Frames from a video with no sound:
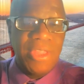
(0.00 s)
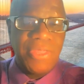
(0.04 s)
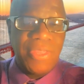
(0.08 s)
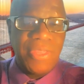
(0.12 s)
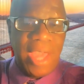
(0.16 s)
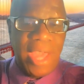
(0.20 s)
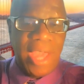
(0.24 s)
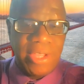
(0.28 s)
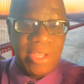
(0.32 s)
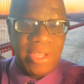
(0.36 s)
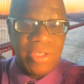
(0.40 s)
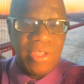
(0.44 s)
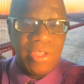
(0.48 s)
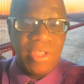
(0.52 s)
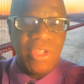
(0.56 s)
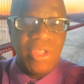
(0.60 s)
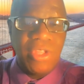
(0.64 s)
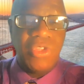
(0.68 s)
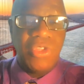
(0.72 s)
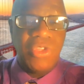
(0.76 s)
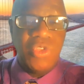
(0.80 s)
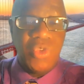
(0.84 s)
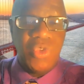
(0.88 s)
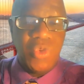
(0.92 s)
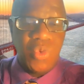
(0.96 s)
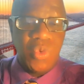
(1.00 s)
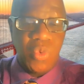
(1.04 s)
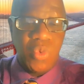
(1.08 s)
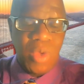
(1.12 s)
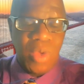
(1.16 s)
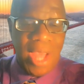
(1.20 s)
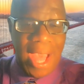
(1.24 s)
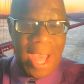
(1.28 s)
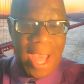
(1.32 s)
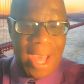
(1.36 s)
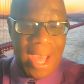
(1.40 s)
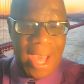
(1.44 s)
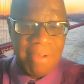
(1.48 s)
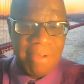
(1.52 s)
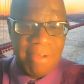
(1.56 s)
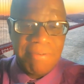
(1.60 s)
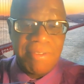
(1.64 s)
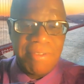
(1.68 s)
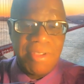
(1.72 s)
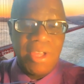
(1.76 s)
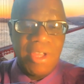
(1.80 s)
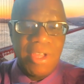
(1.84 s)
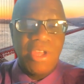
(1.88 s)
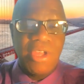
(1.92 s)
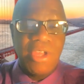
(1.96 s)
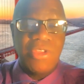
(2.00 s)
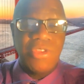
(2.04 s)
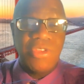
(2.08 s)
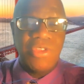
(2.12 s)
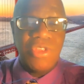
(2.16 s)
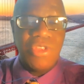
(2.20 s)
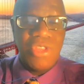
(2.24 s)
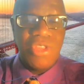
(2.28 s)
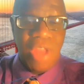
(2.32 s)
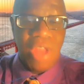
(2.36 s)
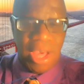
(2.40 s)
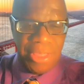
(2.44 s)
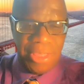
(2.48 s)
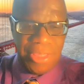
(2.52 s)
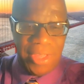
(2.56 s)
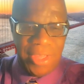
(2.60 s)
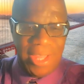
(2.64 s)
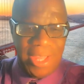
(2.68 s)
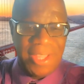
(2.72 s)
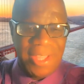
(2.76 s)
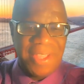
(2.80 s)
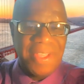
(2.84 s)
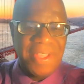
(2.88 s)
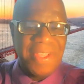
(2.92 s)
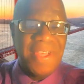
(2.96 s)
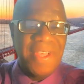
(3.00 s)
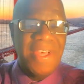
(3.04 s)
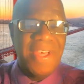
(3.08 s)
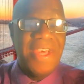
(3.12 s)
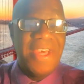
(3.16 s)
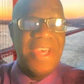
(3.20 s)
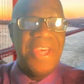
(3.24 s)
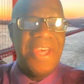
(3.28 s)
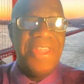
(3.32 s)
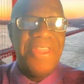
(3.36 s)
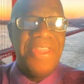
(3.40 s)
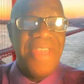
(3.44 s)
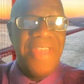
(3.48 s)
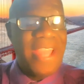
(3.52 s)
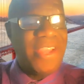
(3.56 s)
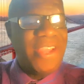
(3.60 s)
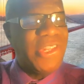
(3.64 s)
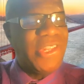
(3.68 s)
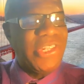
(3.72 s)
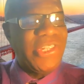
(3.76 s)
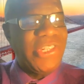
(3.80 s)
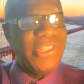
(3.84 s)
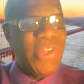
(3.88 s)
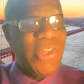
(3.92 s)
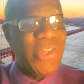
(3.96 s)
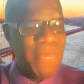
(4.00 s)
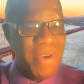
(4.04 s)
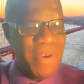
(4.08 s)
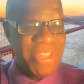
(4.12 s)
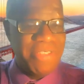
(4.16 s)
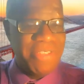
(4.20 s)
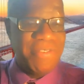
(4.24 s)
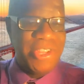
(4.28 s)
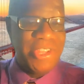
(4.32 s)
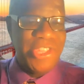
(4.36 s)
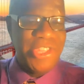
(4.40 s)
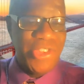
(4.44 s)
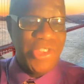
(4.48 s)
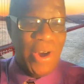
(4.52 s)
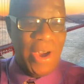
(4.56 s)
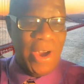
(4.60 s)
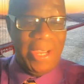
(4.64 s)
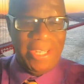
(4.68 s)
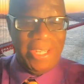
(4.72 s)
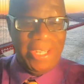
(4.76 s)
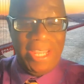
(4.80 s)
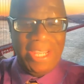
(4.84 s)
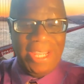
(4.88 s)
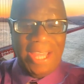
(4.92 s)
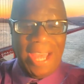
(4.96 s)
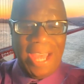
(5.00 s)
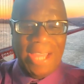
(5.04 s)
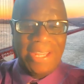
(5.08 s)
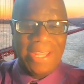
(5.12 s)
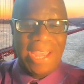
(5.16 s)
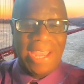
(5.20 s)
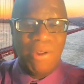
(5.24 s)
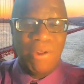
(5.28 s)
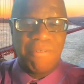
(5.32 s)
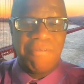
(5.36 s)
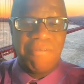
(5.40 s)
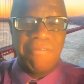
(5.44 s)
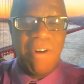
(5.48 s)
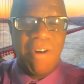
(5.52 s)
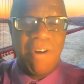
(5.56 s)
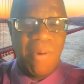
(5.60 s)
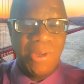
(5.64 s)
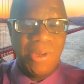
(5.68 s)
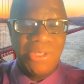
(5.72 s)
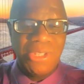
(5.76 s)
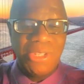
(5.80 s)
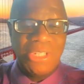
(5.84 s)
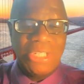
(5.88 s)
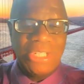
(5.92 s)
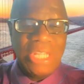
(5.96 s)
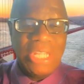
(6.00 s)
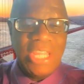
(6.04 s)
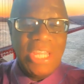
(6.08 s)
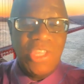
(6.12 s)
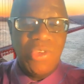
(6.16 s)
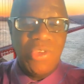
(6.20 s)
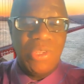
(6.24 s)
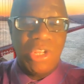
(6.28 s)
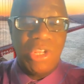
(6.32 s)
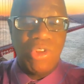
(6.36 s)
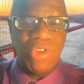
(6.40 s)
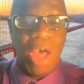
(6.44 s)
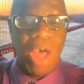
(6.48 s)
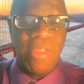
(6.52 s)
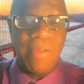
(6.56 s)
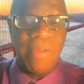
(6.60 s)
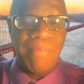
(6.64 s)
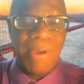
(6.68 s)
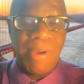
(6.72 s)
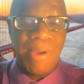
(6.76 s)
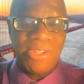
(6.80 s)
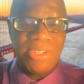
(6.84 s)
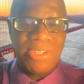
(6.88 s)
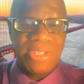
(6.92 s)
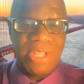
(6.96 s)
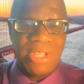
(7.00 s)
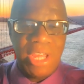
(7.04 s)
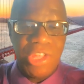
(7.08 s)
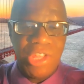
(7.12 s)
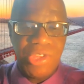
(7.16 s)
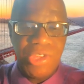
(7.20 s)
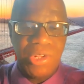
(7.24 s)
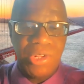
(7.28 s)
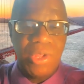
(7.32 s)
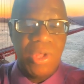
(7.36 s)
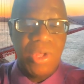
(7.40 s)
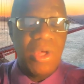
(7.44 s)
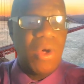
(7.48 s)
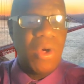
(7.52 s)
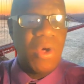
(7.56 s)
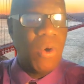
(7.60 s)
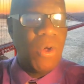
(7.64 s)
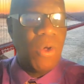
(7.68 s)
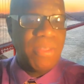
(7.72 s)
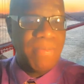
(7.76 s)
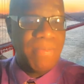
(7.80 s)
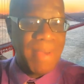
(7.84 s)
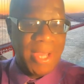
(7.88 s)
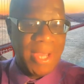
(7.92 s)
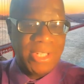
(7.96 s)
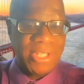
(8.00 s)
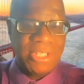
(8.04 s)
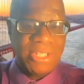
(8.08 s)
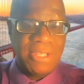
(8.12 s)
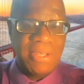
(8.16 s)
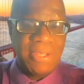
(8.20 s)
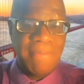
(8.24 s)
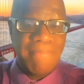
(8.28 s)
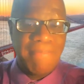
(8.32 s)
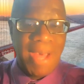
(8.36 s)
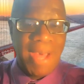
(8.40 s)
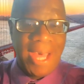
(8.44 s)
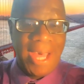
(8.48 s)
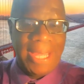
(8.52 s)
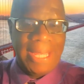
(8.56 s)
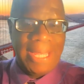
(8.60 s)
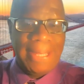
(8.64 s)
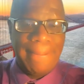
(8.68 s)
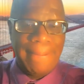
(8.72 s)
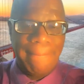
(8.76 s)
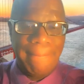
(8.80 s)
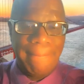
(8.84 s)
then you have nothing. Thank you so much for joining, and I look forward to seeing you in another presentation. All the best. Bye.